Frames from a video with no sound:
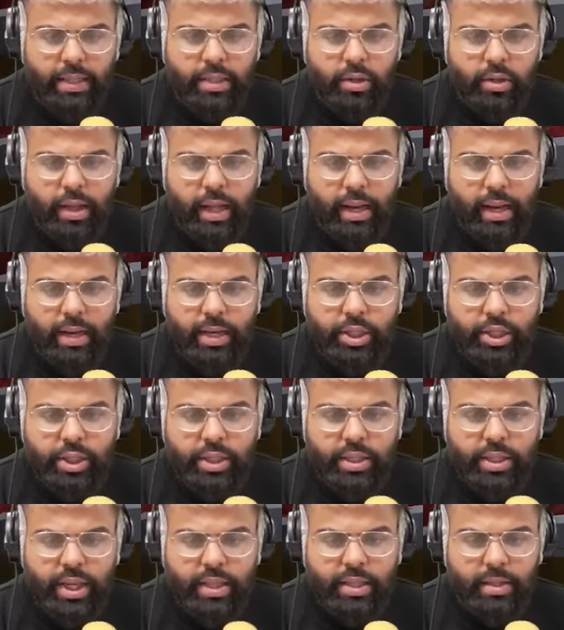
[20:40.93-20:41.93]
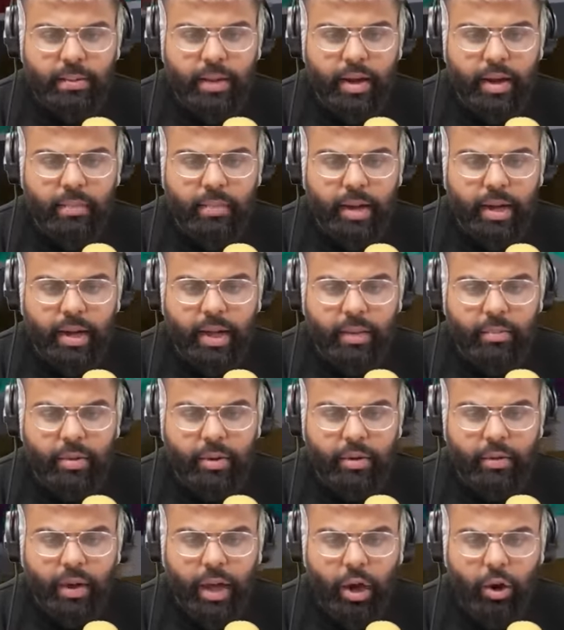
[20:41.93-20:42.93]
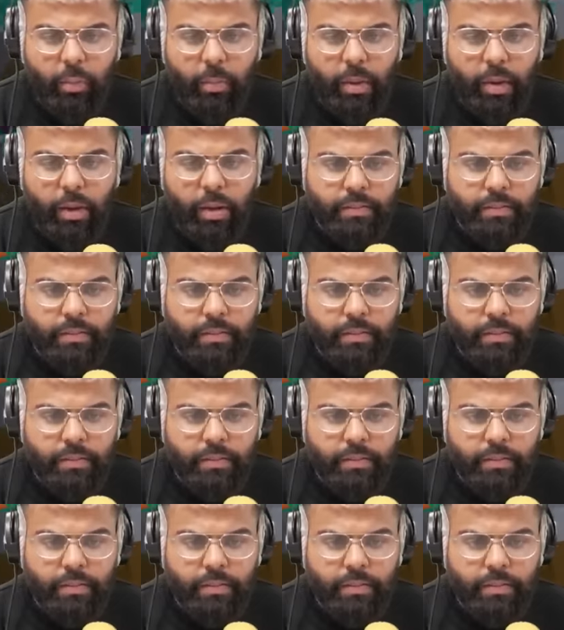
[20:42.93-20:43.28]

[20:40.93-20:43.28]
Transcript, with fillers: so then let's just get some Enderman here, bro. Help me.